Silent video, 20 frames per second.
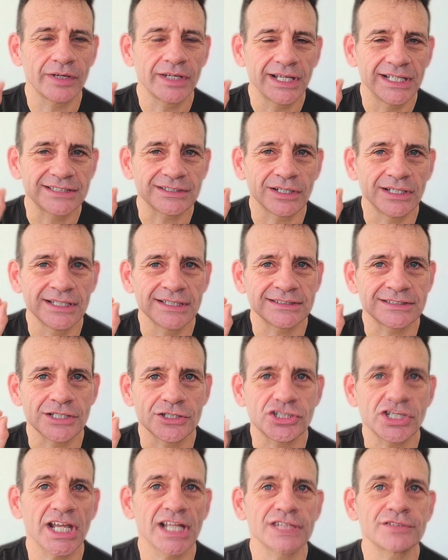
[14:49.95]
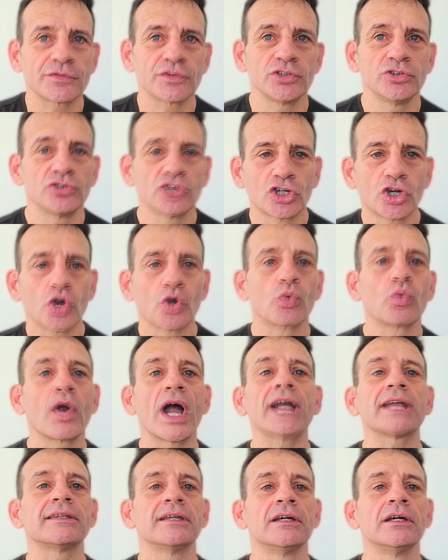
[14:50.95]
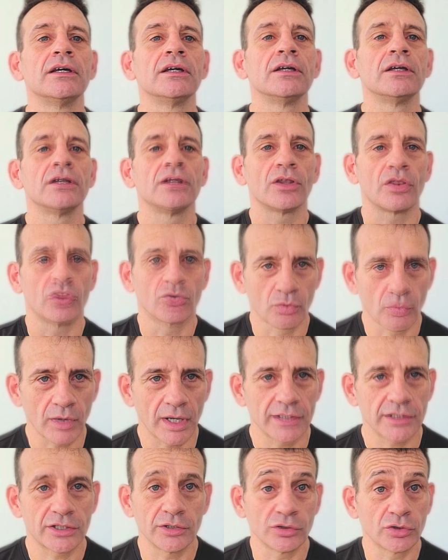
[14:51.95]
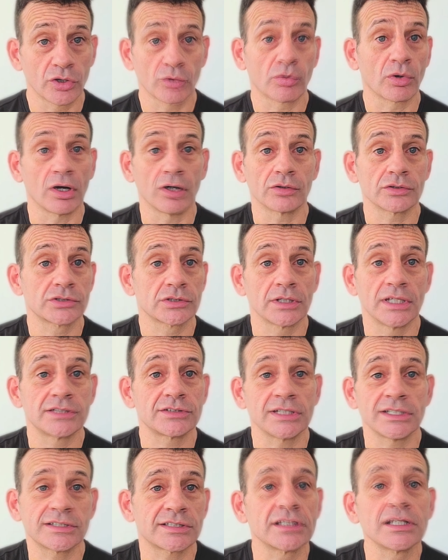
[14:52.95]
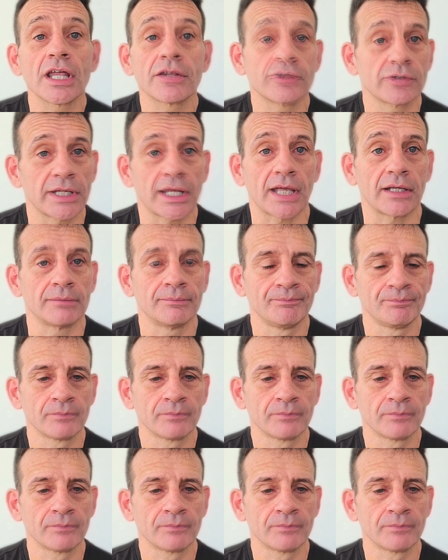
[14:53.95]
it's a chance for you to correct the wrongs. It's another day.